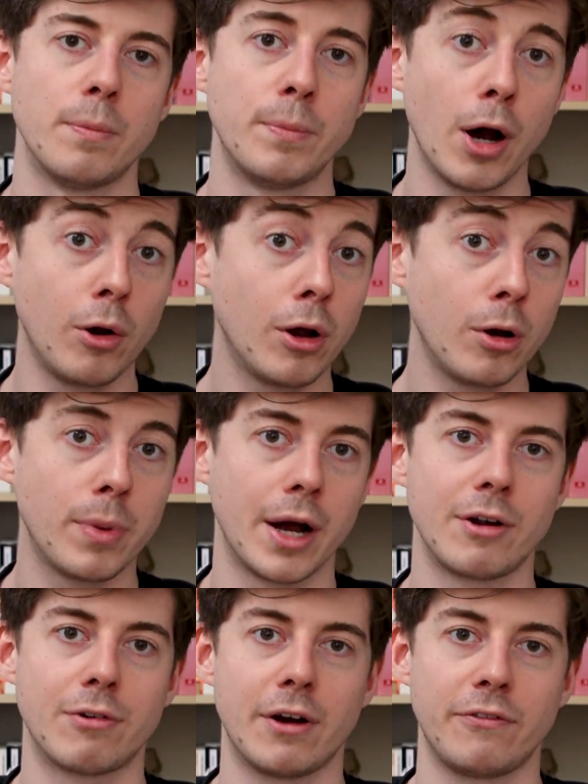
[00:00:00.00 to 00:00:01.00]
Polo
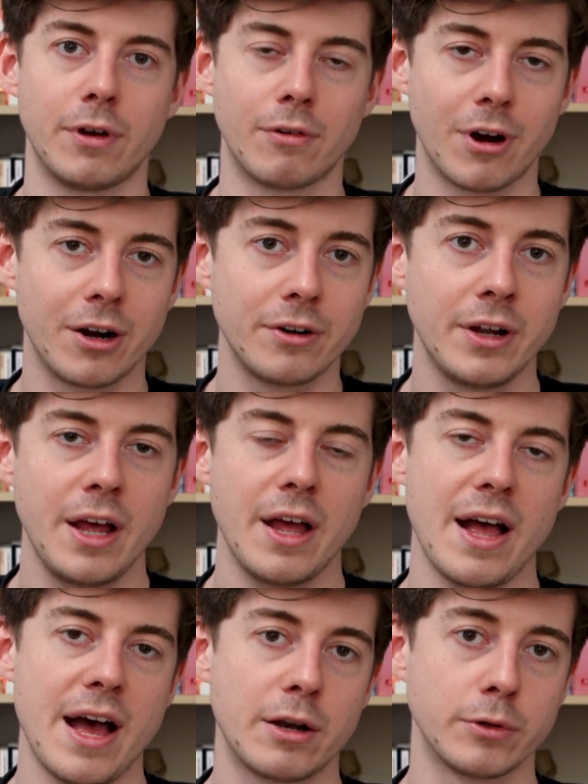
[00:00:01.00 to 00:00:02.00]
by Ralph Lauren,
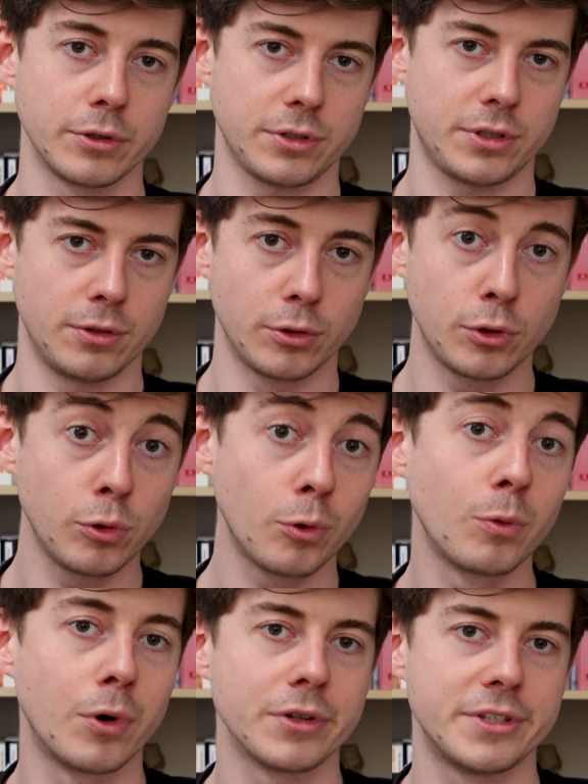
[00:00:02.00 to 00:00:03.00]
and also
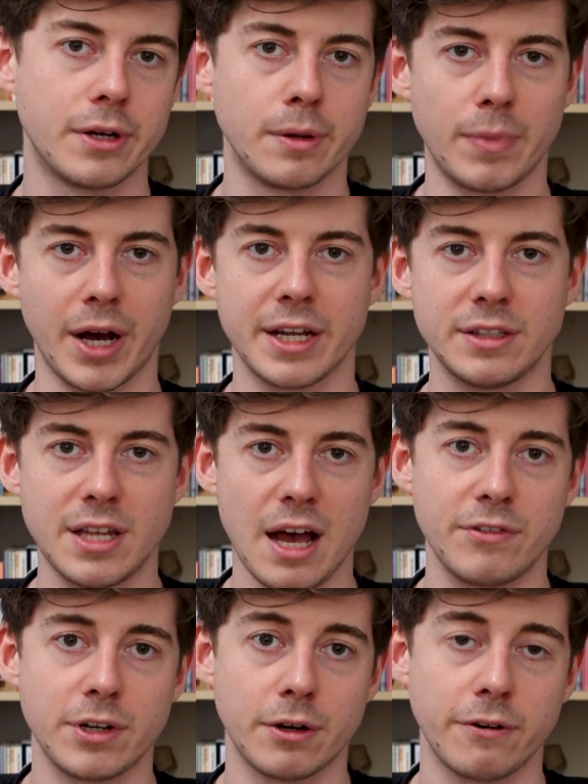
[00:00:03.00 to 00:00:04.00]
Cool Water by
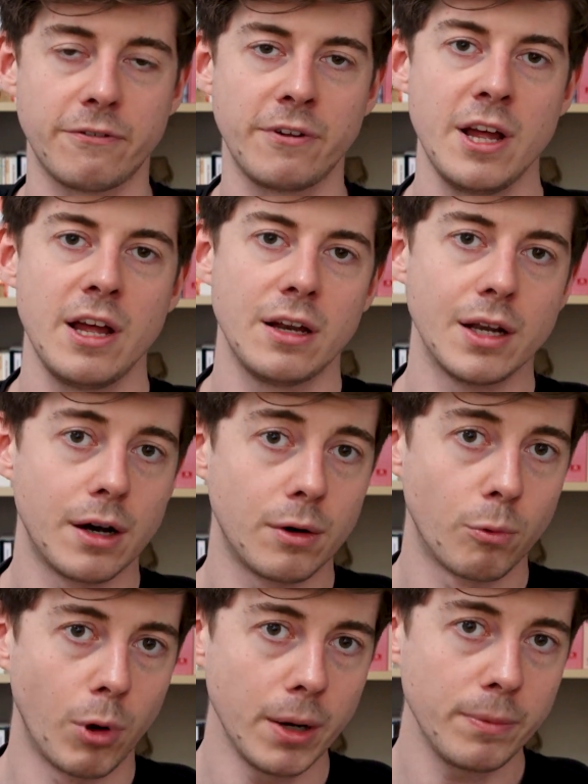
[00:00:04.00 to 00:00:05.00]
Davidoff. Now,
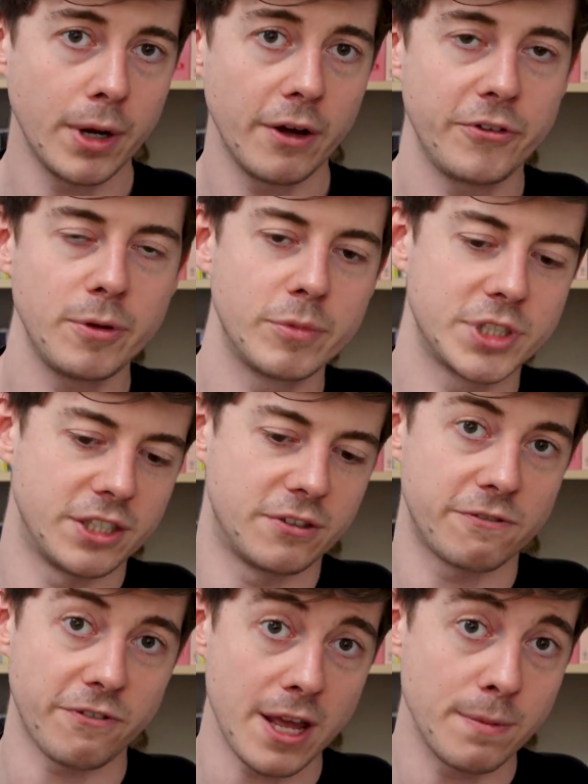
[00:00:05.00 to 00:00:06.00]
one perfume which
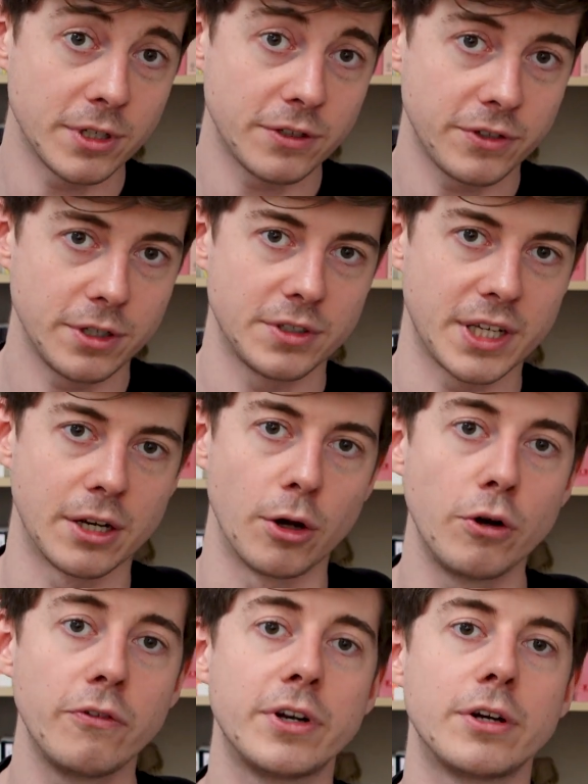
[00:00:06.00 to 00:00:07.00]
is famous for using an
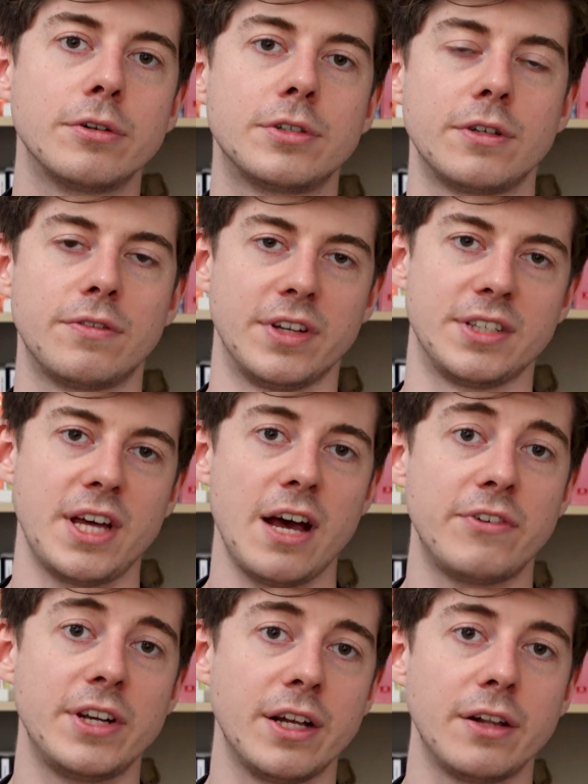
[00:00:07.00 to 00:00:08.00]
overdose of this
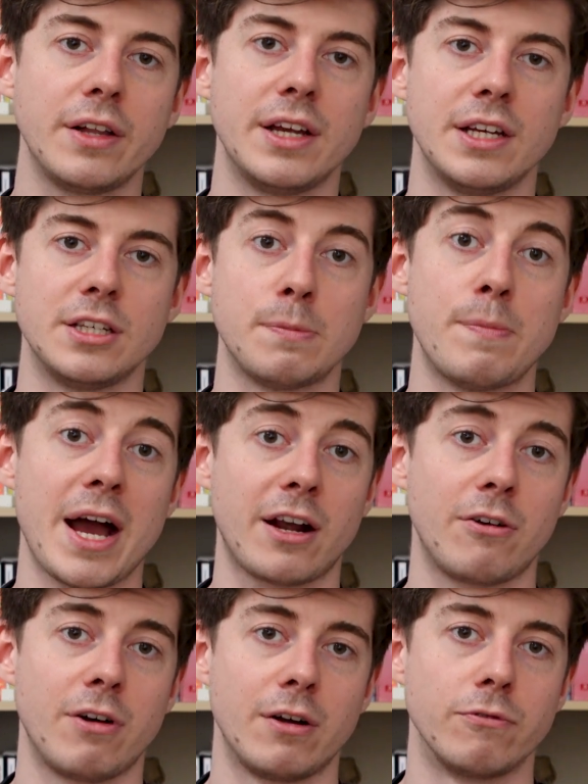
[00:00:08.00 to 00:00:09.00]
Evernyl is
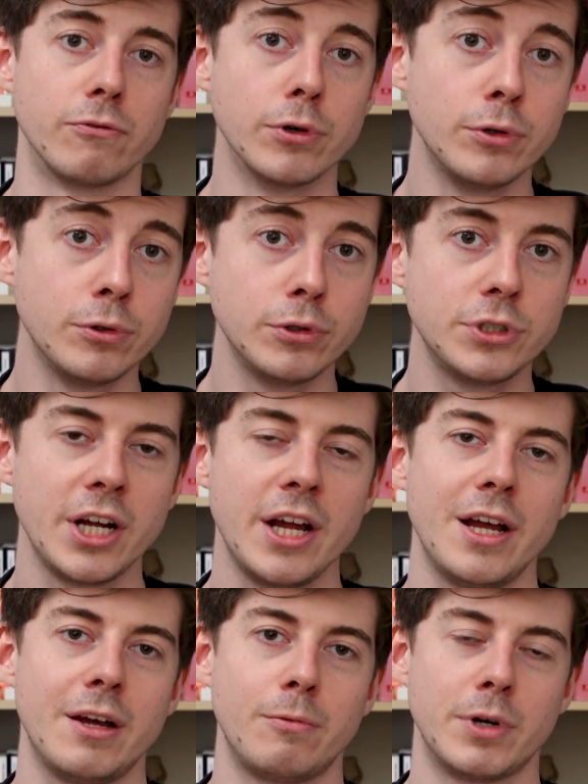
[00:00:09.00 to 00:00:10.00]
Baccarat Rouge,
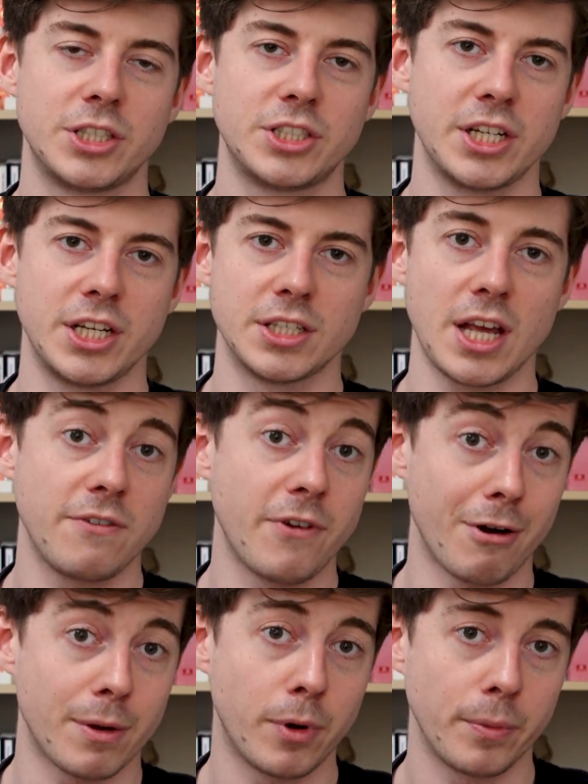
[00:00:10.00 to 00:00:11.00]
which is a
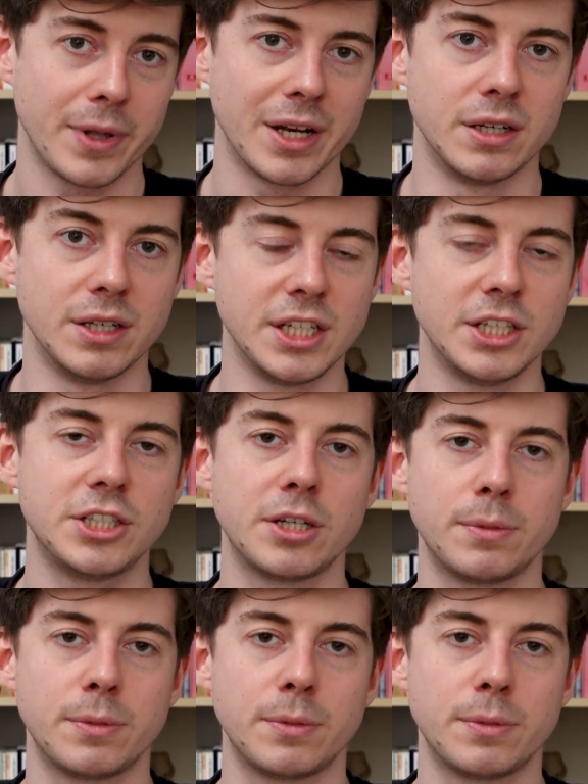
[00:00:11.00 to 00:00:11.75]
very popular niche